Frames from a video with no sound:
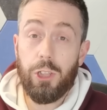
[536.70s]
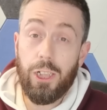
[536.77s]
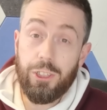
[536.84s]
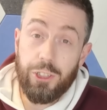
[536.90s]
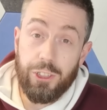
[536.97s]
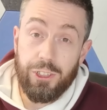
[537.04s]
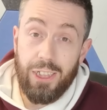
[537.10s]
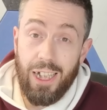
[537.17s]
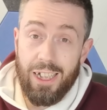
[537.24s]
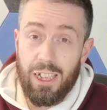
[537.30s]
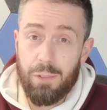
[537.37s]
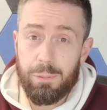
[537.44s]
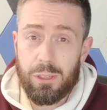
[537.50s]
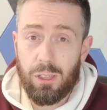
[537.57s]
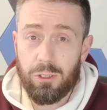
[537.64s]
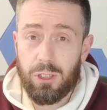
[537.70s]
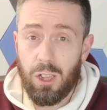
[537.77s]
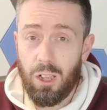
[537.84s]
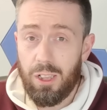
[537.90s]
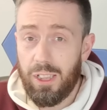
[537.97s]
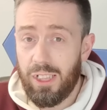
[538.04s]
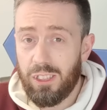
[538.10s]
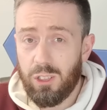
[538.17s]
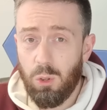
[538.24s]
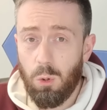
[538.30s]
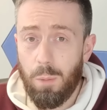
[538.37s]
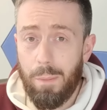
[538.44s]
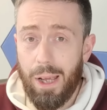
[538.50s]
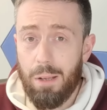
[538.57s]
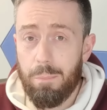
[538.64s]
changing tack ever so slightly, let's
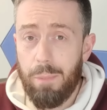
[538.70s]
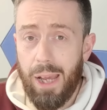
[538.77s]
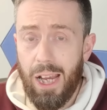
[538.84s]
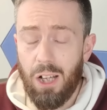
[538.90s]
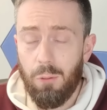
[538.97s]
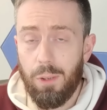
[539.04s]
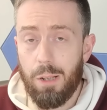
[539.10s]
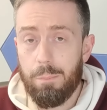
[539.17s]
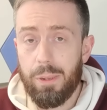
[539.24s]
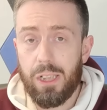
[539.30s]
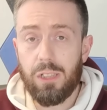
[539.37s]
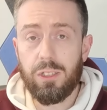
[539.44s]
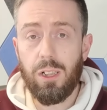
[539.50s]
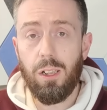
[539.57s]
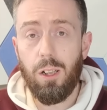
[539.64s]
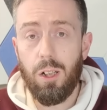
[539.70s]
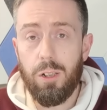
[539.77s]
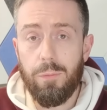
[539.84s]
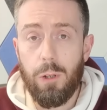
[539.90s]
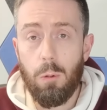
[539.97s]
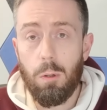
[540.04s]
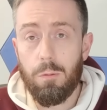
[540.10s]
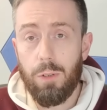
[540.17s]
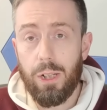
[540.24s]
talk about power because a lot of you are